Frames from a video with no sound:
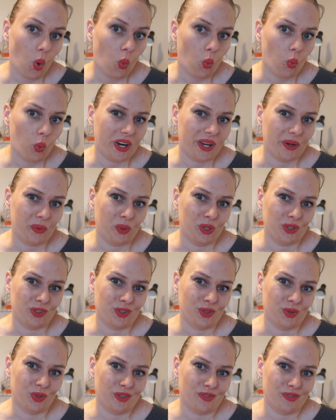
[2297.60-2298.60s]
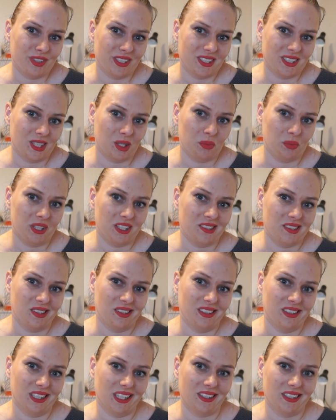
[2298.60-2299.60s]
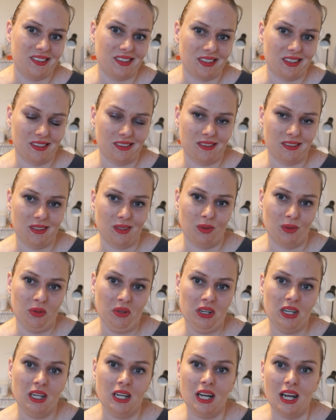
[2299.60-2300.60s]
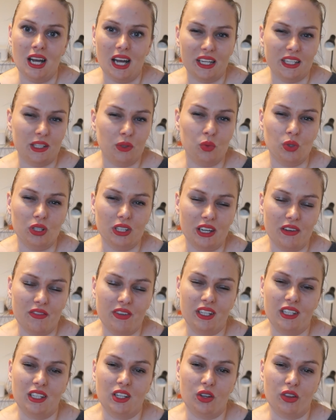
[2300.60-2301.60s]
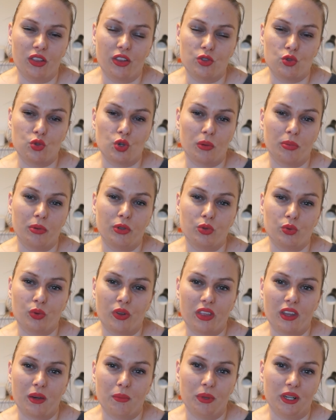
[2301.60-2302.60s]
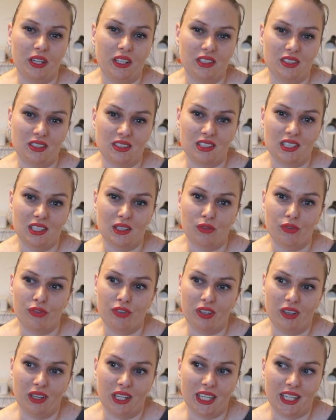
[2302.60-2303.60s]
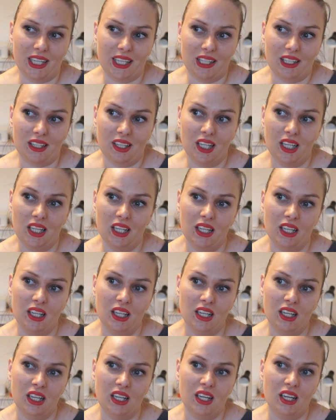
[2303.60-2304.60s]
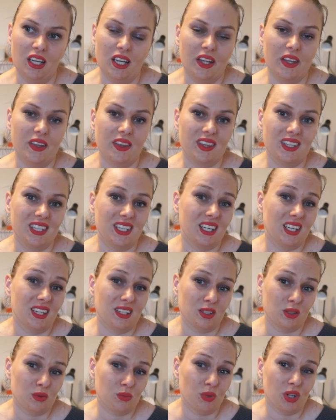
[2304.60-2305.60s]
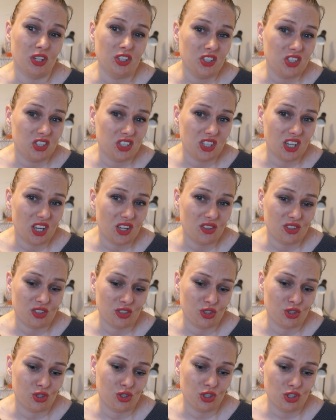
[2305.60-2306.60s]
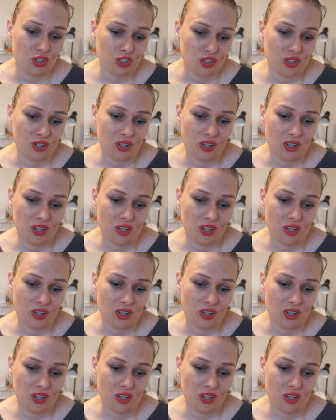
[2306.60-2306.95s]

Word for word: what I want to if they tell me it's long lasting so I didn't really have any other troubles with it but I just didn't feel like it did as much as it should